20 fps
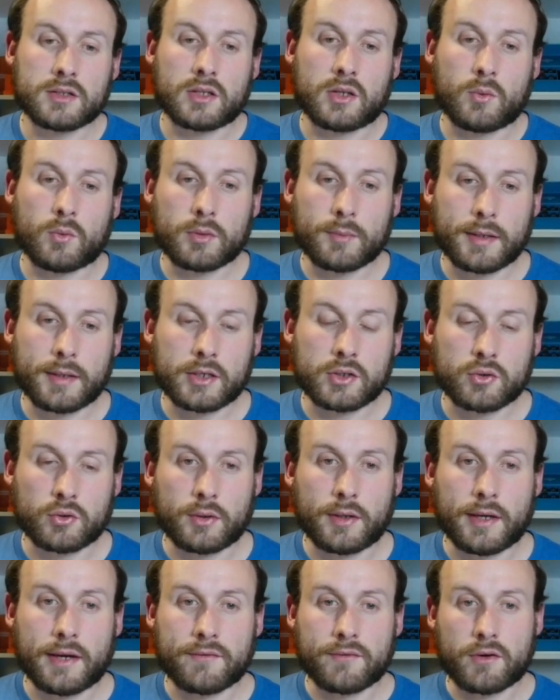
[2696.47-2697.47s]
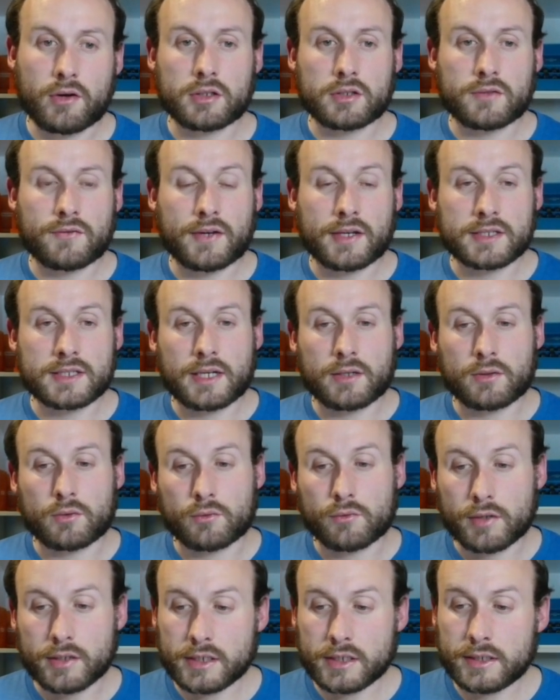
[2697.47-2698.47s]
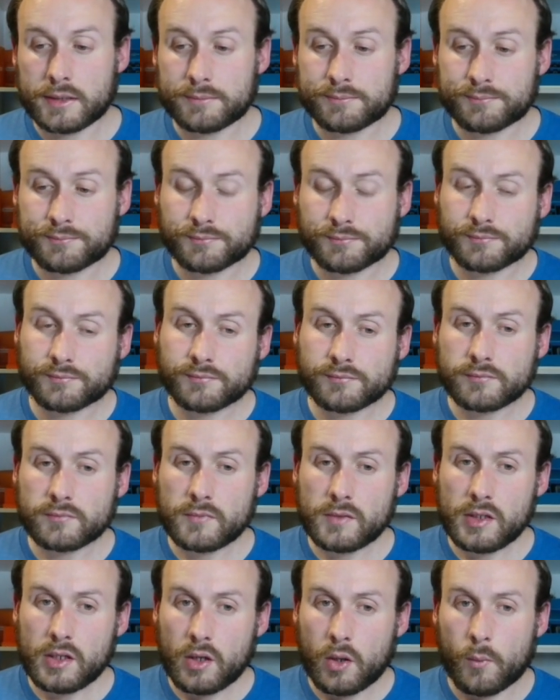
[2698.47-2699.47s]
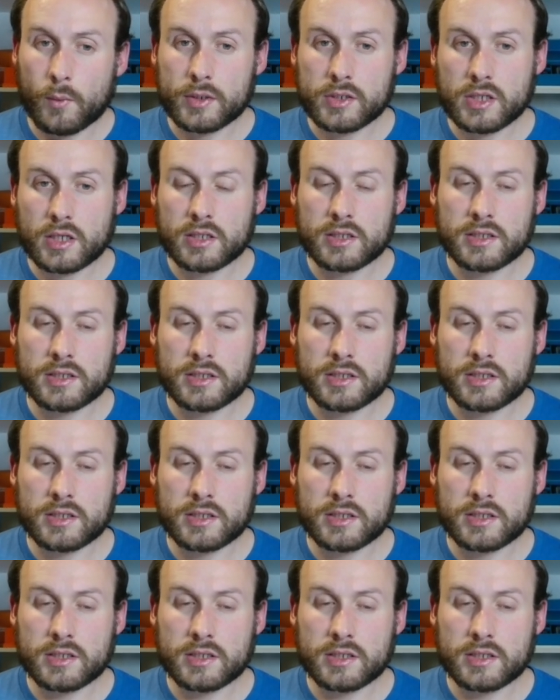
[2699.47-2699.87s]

You want to make sure you have artifacts out already, which